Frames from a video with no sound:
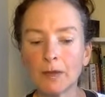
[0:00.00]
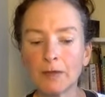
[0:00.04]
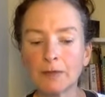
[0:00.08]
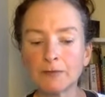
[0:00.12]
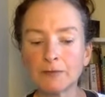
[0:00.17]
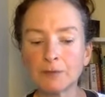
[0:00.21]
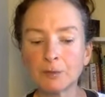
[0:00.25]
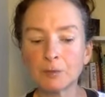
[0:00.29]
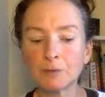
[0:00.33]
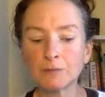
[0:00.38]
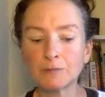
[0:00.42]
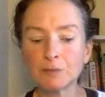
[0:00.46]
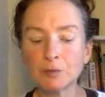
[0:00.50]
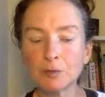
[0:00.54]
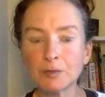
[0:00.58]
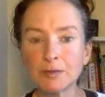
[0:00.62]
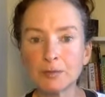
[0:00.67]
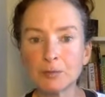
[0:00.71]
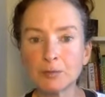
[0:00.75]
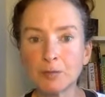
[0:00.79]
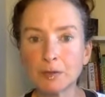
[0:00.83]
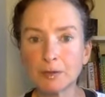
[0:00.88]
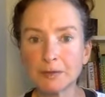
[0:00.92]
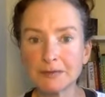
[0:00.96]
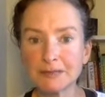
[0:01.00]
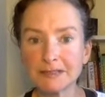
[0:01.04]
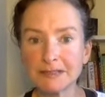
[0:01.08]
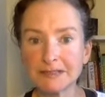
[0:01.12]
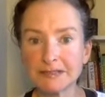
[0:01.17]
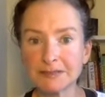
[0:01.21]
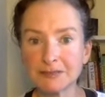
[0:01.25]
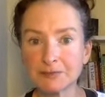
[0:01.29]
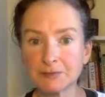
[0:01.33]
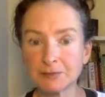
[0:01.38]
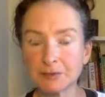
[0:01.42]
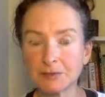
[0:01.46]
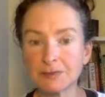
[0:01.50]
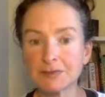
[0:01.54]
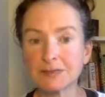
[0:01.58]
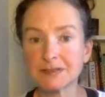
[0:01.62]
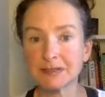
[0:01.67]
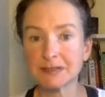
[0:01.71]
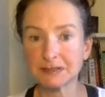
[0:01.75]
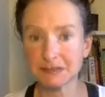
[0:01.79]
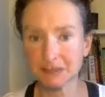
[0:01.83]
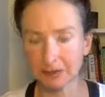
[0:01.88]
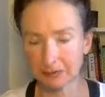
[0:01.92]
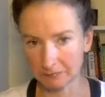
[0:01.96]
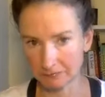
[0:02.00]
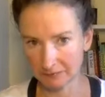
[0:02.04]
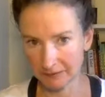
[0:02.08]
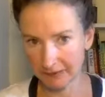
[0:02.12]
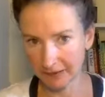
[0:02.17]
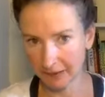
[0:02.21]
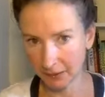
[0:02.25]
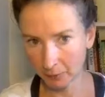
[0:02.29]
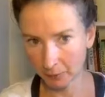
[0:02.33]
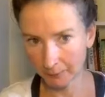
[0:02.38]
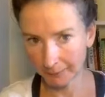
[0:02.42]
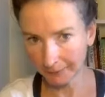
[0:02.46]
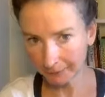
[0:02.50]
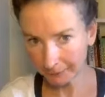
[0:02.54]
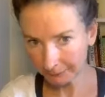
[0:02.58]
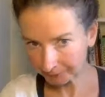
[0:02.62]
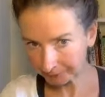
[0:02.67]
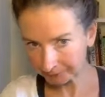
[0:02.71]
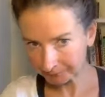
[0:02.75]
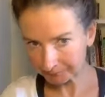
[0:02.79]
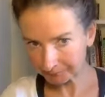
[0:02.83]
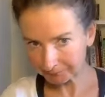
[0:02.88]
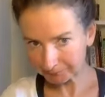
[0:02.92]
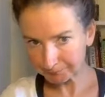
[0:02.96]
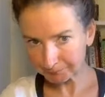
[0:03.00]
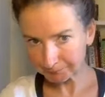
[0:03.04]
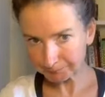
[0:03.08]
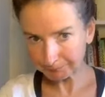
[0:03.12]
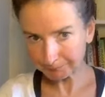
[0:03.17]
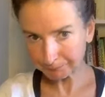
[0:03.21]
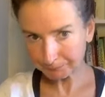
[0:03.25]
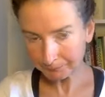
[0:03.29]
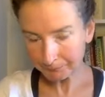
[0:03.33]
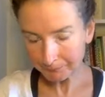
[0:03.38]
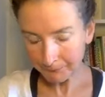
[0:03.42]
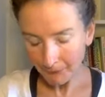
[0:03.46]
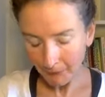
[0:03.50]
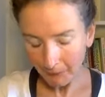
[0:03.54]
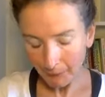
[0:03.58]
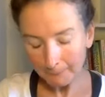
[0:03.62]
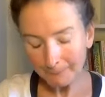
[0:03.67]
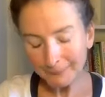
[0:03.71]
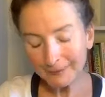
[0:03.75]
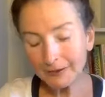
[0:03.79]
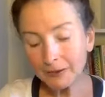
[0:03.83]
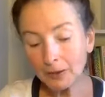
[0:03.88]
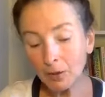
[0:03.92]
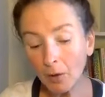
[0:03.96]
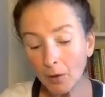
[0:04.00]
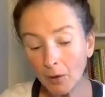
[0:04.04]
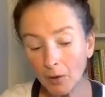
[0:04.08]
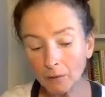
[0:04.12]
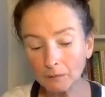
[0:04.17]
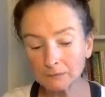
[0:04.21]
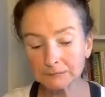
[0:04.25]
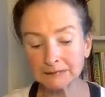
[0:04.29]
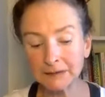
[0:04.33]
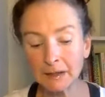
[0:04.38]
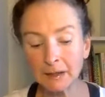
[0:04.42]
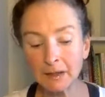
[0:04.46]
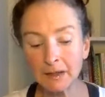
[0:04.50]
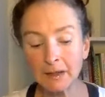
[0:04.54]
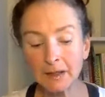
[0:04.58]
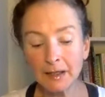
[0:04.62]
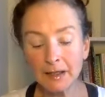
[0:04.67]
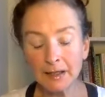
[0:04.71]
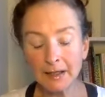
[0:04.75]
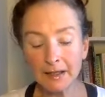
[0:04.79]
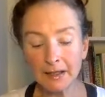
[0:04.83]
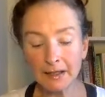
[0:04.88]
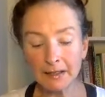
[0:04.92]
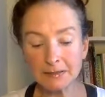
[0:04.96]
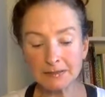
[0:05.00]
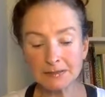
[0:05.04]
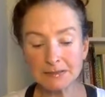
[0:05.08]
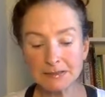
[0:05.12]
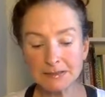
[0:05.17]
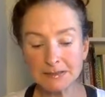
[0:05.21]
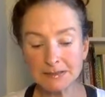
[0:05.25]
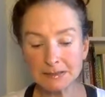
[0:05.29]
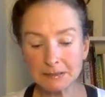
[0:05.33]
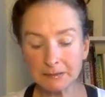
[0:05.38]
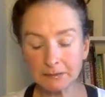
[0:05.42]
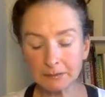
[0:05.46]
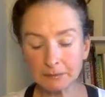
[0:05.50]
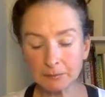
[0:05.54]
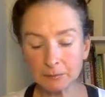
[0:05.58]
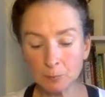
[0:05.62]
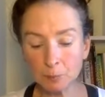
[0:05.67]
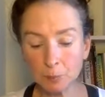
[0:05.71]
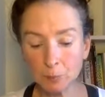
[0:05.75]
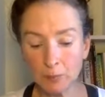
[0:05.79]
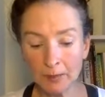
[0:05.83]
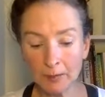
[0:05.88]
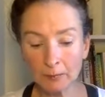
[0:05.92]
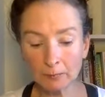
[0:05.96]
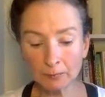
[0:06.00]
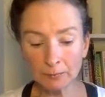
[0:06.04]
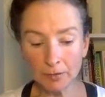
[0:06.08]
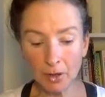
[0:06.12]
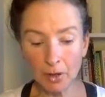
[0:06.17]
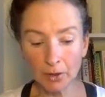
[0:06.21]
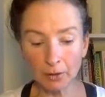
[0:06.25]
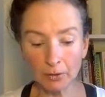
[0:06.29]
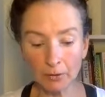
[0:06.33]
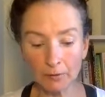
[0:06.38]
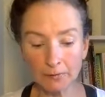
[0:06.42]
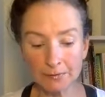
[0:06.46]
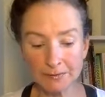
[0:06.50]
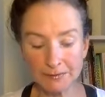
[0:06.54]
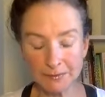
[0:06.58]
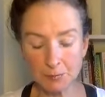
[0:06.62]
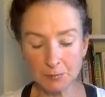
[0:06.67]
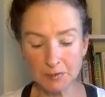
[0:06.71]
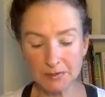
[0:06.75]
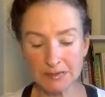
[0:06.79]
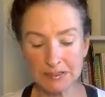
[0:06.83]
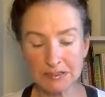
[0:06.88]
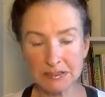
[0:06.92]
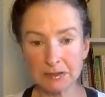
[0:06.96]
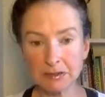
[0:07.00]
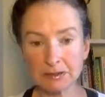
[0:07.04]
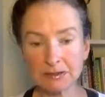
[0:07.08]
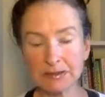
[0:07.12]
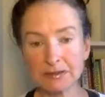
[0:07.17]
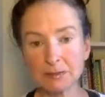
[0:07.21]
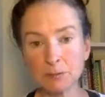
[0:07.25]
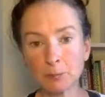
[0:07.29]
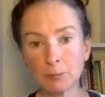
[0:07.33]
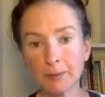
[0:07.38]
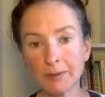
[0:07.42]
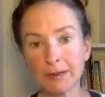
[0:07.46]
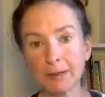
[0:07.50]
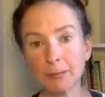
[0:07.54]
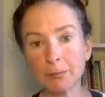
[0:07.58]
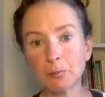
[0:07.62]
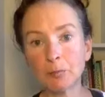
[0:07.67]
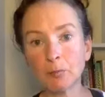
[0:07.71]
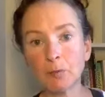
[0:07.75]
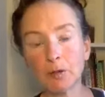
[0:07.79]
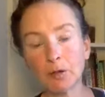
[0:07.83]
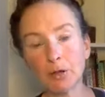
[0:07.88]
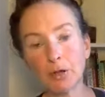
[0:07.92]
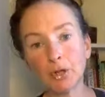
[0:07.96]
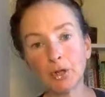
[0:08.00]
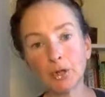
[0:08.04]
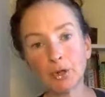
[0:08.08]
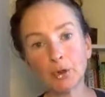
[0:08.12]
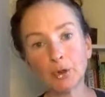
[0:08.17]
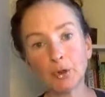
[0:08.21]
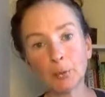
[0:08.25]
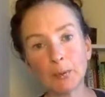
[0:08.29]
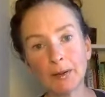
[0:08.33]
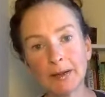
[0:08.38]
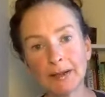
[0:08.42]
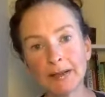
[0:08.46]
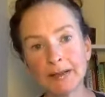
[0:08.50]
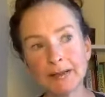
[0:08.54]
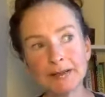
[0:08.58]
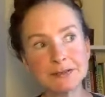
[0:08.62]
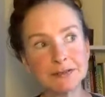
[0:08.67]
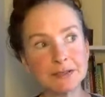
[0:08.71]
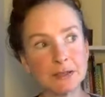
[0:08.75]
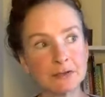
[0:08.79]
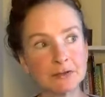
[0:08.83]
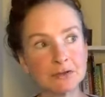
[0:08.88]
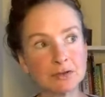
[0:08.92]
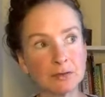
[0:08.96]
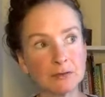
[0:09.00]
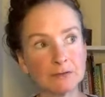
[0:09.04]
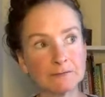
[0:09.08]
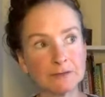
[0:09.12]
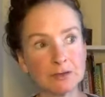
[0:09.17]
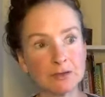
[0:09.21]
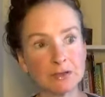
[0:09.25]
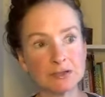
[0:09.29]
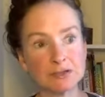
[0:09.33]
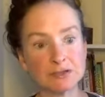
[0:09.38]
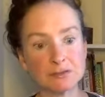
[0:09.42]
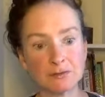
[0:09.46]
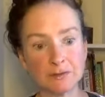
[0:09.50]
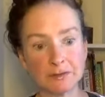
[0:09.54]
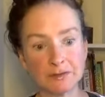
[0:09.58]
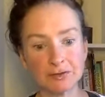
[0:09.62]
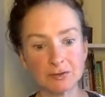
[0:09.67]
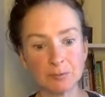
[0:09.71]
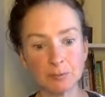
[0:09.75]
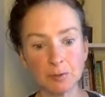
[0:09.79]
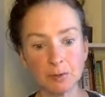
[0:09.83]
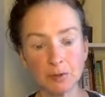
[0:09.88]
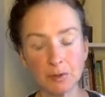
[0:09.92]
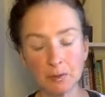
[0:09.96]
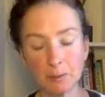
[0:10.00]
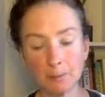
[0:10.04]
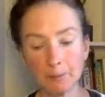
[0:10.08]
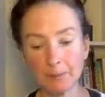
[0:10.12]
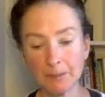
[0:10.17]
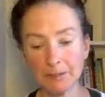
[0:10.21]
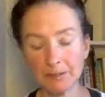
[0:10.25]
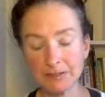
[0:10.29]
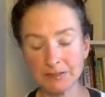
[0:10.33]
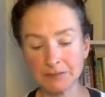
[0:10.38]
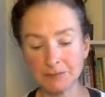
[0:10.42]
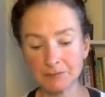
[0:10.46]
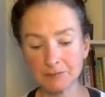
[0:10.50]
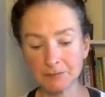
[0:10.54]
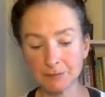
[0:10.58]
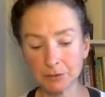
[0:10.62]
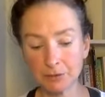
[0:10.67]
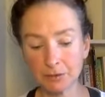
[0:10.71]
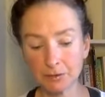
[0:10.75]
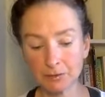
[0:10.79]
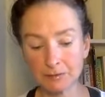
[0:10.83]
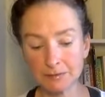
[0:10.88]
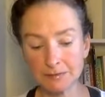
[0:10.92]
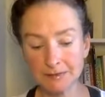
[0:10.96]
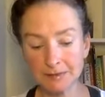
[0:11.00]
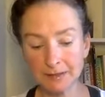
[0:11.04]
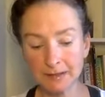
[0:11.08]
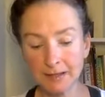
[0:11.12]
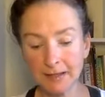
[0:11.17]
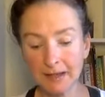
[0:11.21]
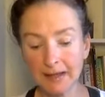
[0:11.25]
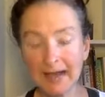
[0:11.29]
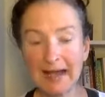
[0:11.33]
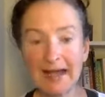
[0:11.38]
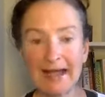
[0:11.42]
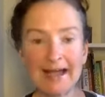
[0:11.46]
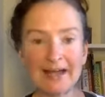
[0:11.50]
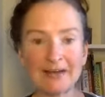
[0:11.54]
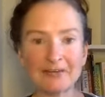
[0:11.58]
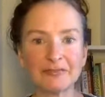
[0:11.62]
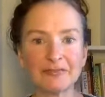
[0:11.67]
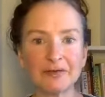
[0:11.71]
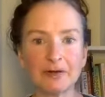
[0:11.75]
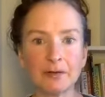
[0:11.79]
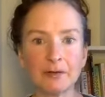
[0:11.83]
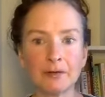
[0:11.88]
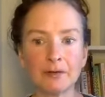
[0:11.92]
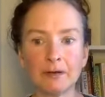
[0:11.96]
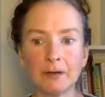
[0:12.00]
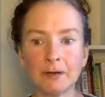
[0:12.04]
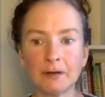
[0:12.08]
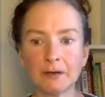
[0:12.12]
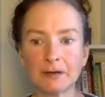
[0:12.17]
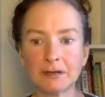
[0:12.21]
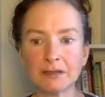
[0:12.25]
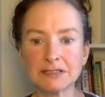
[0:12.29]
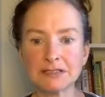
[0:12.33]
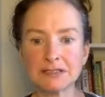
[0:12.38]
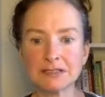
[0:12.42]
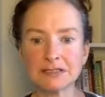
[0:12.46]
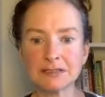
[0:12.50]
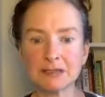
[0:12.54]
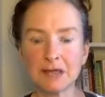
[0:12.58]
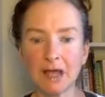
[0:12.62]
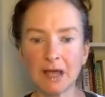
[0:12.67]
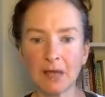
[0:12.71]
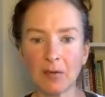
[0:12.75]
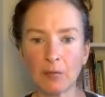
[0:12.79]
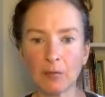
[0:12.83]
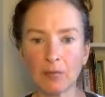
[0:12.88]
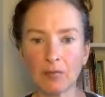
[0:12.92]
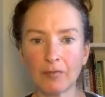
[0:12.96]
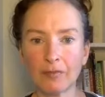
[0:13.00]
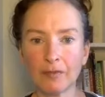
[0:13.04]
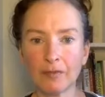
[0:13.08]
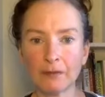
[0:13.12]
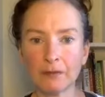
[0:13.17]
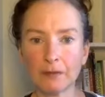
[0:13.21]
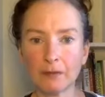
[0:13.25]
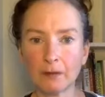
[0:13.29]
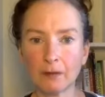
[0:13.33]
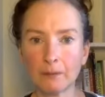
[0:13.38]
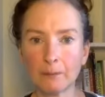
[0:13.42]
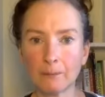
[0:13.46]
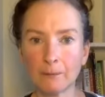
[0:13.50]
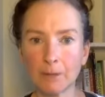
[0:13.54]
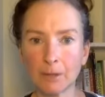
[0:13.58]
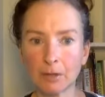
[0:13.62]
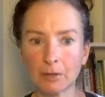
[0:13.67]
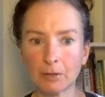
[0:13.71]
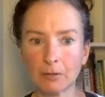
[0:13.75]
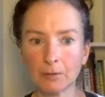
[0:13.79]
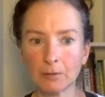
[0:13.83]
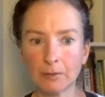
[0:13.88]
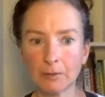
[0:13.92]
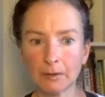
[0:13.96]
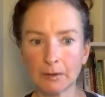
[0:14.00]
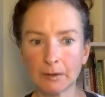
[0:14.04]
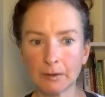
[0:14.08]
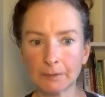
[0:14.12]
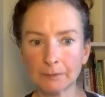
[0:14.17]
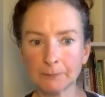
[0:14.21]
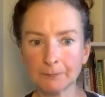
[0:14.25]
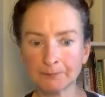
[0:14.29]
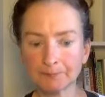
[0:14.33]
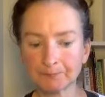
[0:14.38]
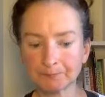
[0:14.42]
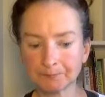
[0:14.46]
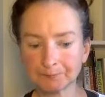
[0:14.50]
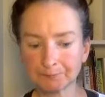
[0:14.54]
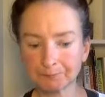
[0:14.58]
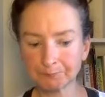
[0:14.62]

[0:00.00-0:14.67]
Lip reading: if you avoid processed foods, that's going to really help you, because it's well known, it's been studied, and people who eat a diverse range of plant-based foods have a nice, healthy gut microbiome,